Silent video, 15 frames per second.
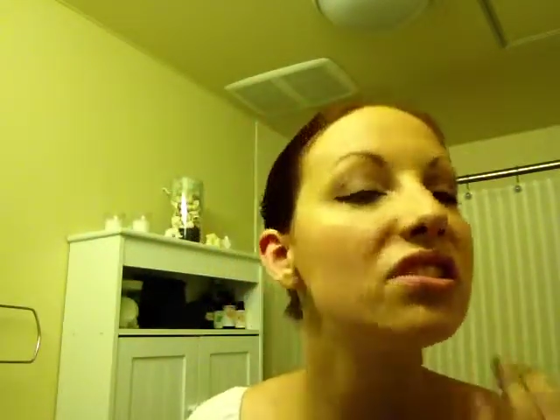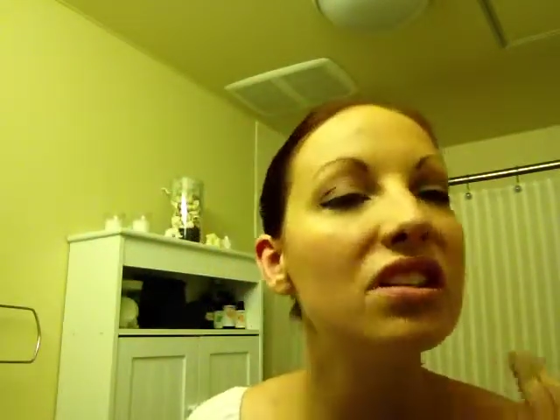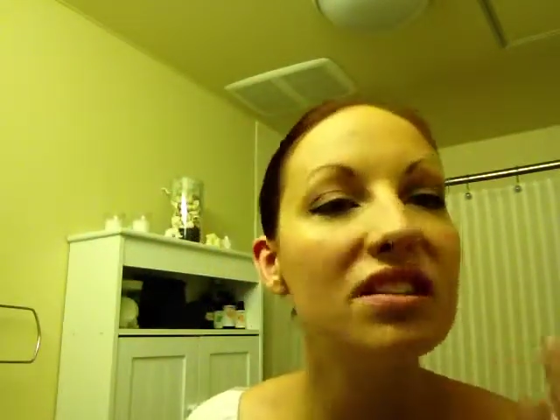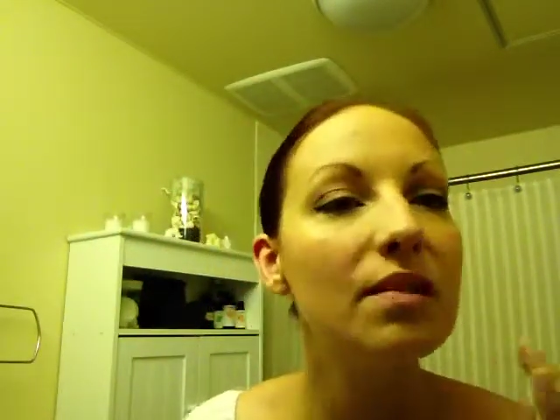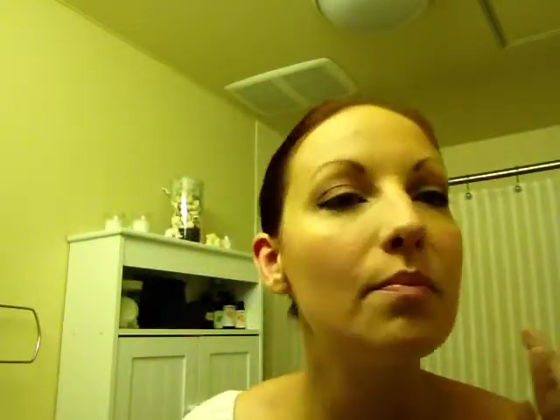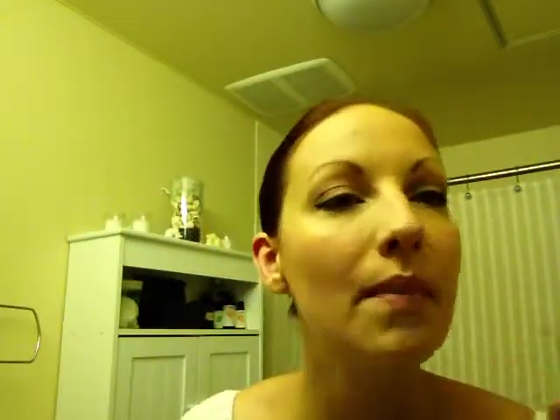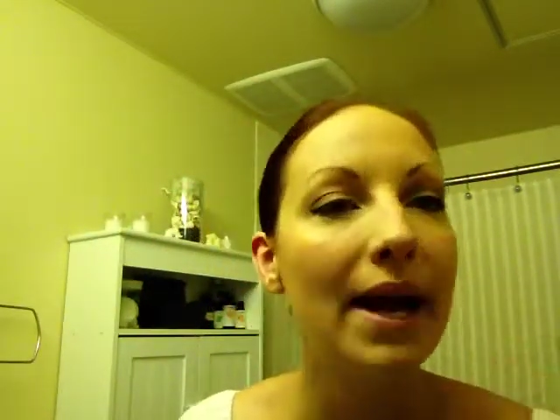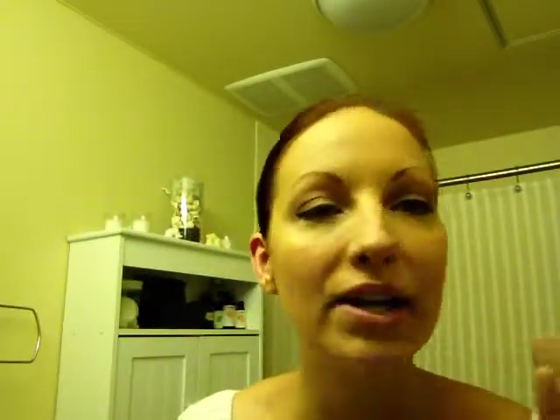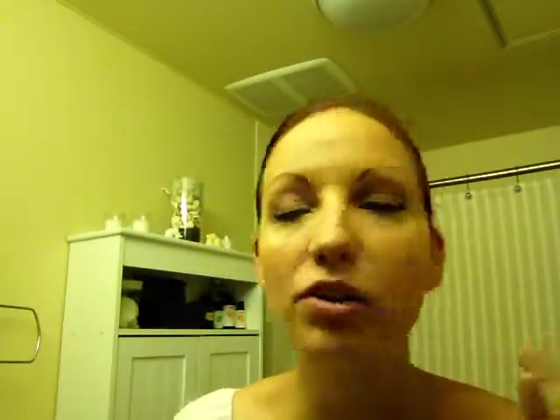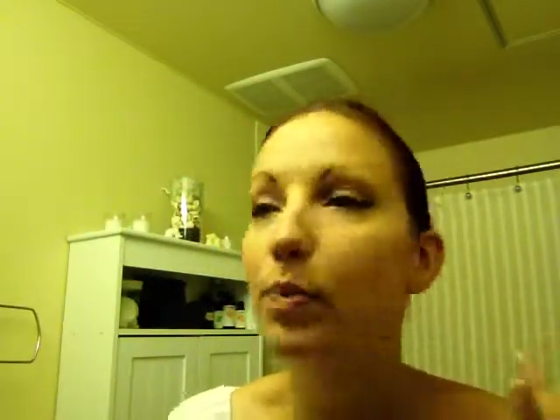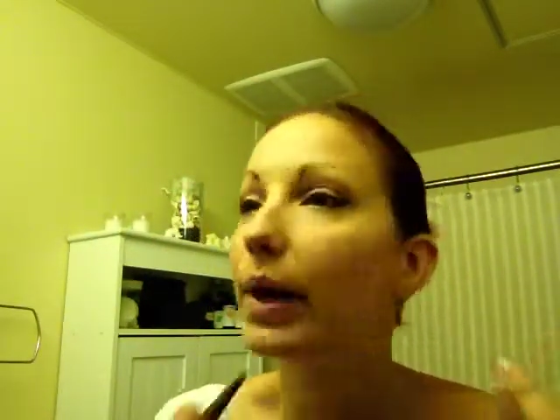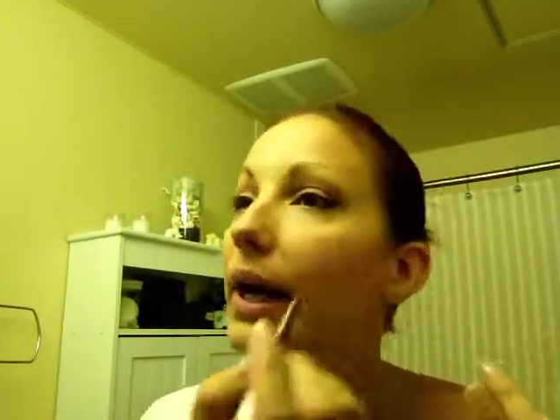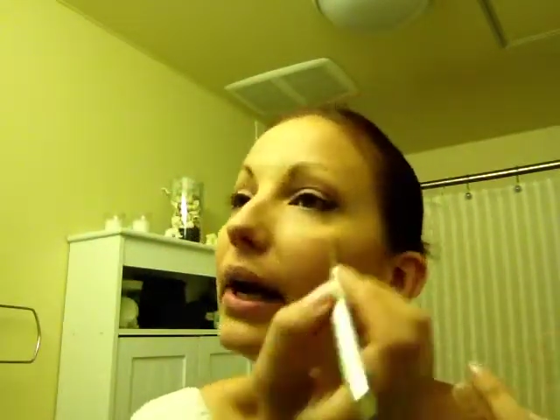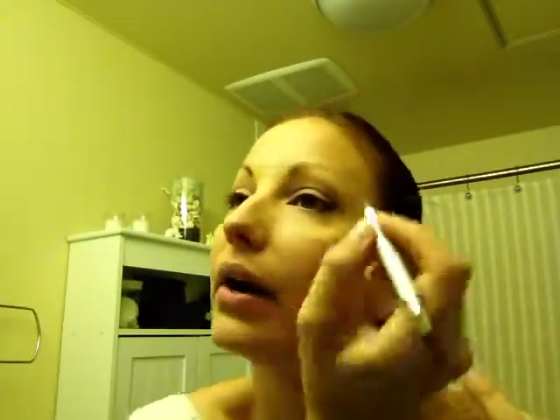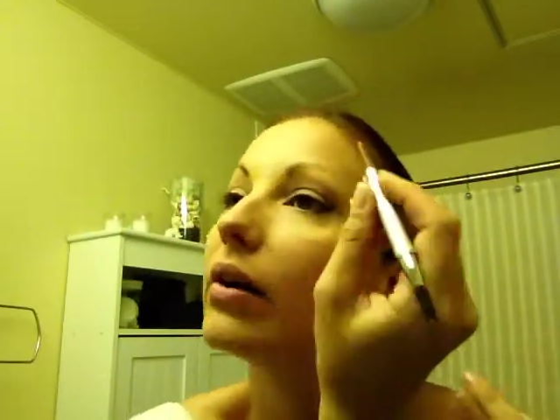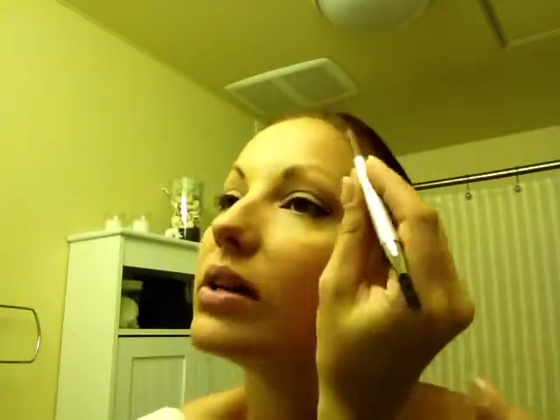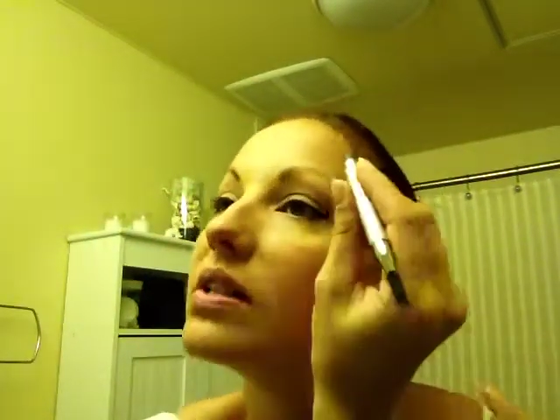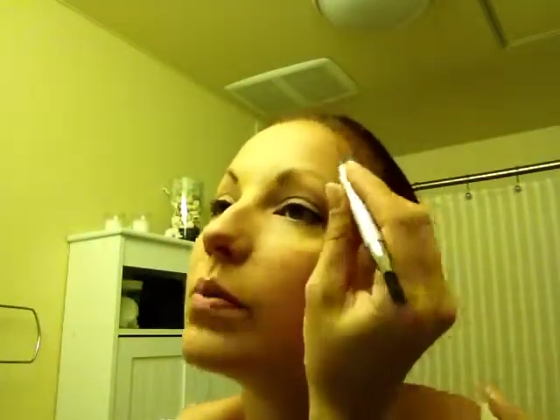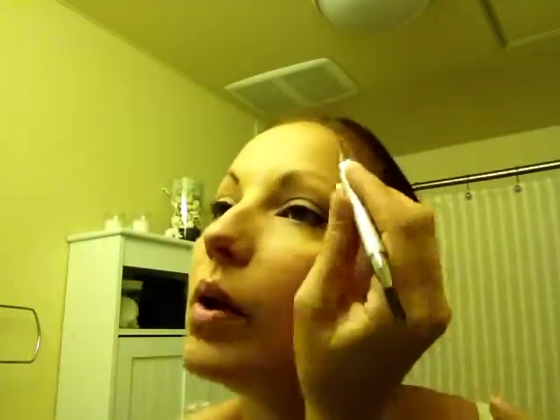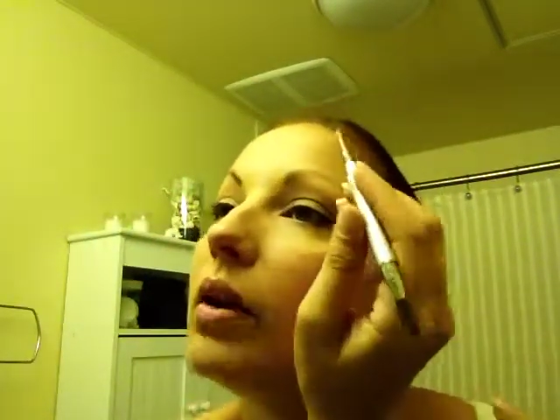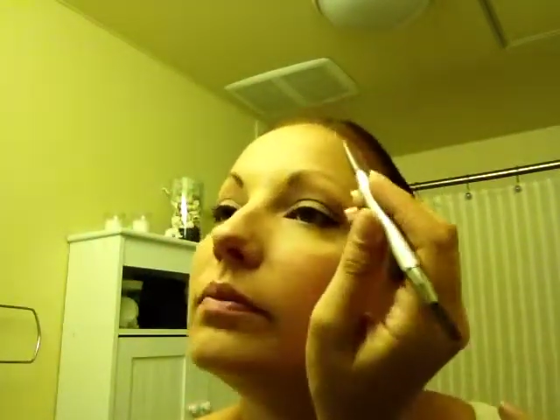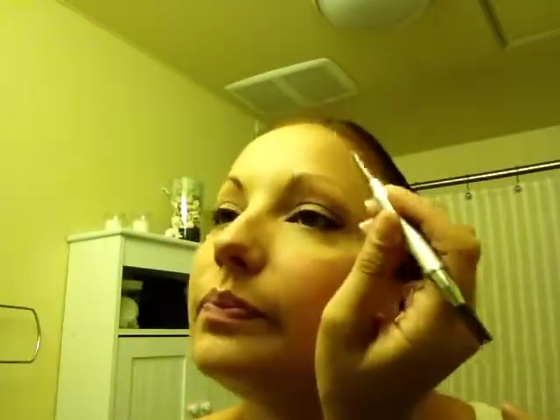doesn't match my hair
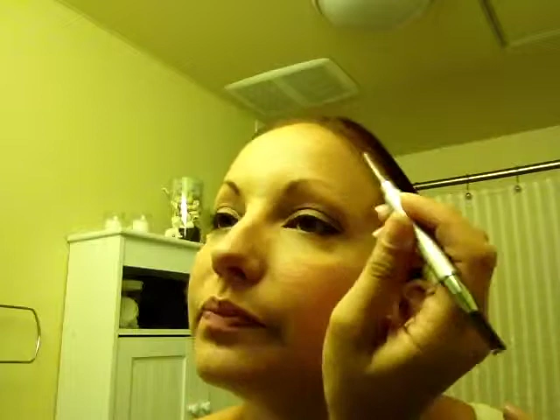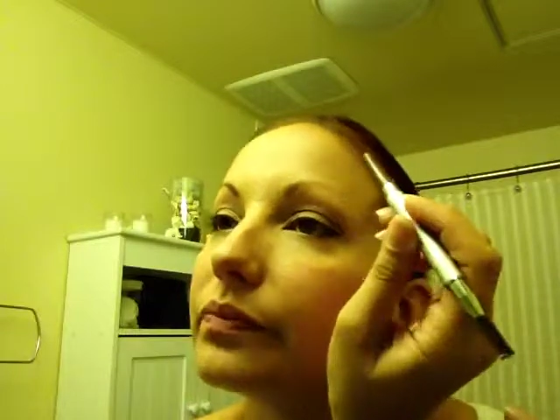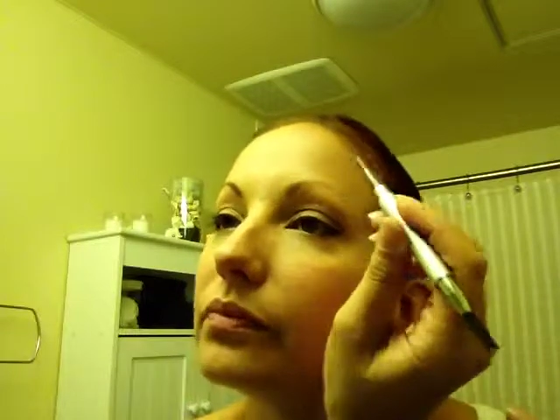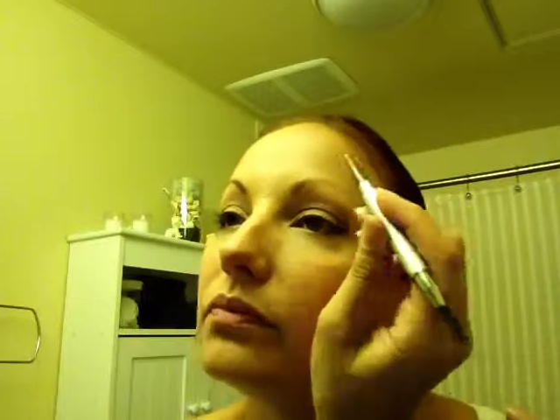as well.